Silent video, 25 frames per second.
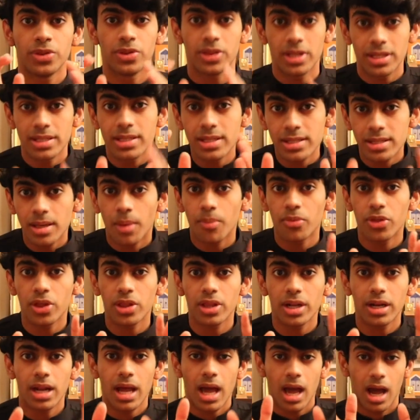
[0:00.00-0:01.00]
This is
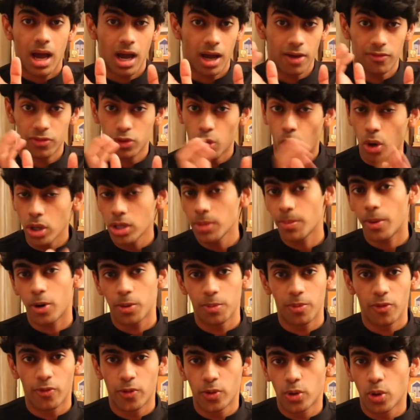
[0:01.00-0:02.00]
something that I've thought
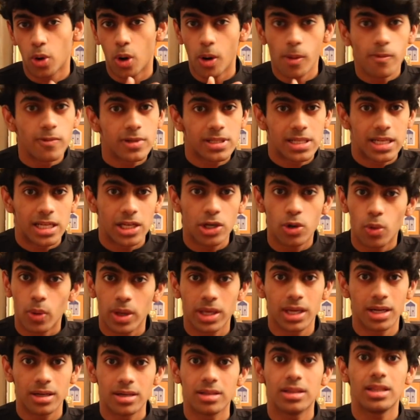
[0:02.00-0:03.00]
about before, obviously,
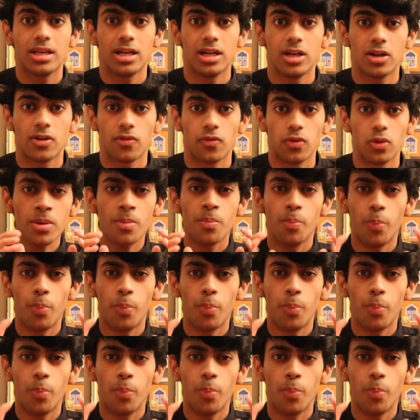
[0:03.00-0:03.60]
going into the interview.